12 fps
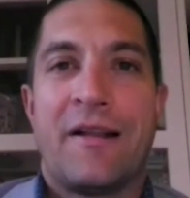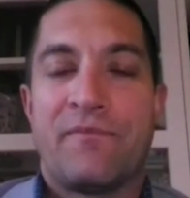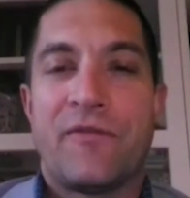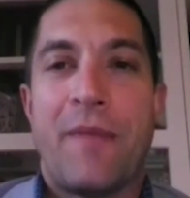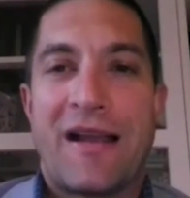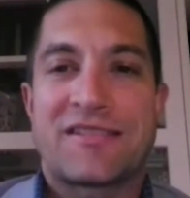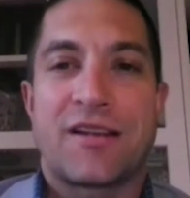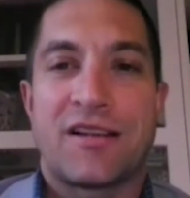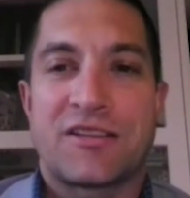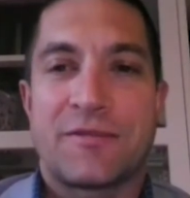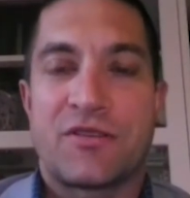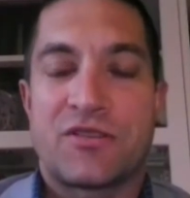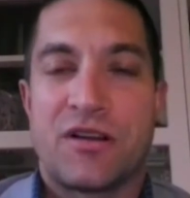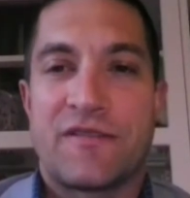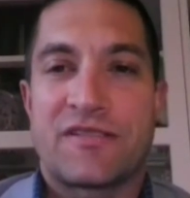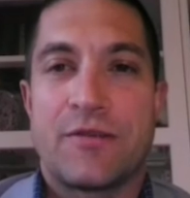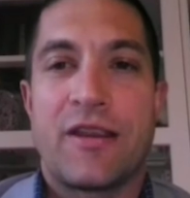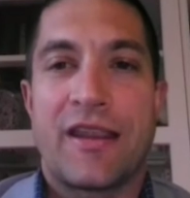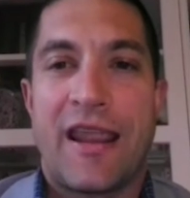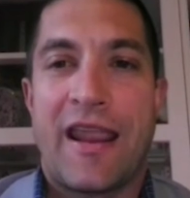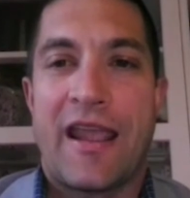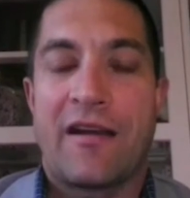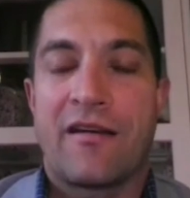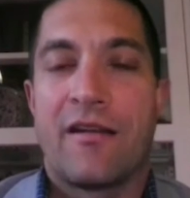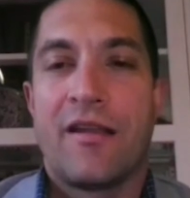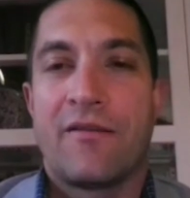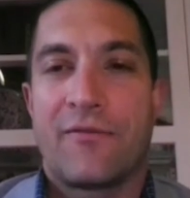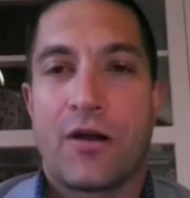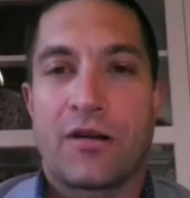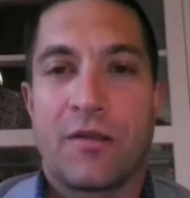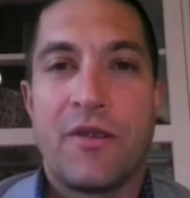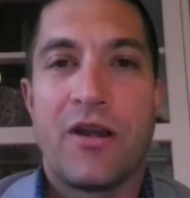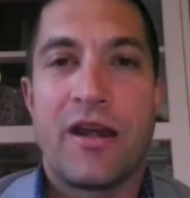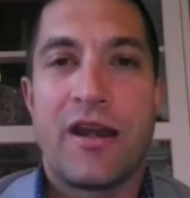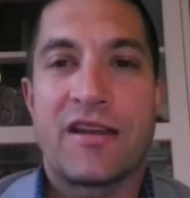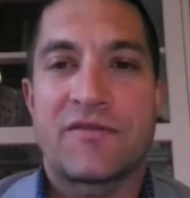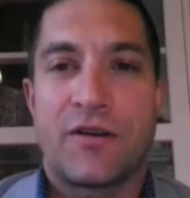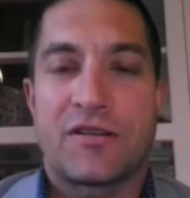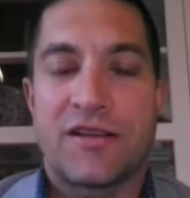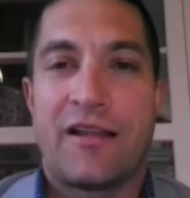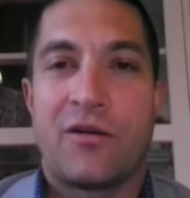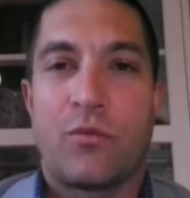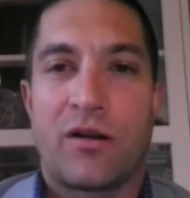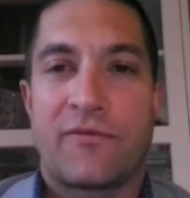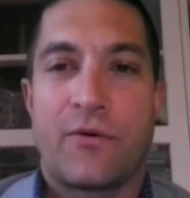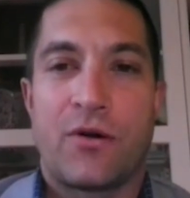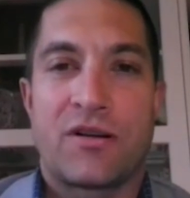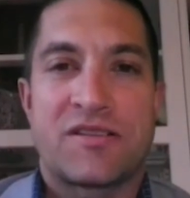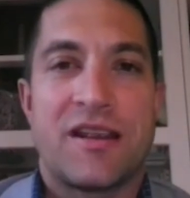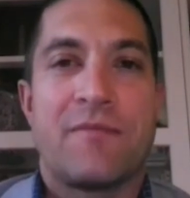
the best customer service that we can for our communities, for our town, workforce,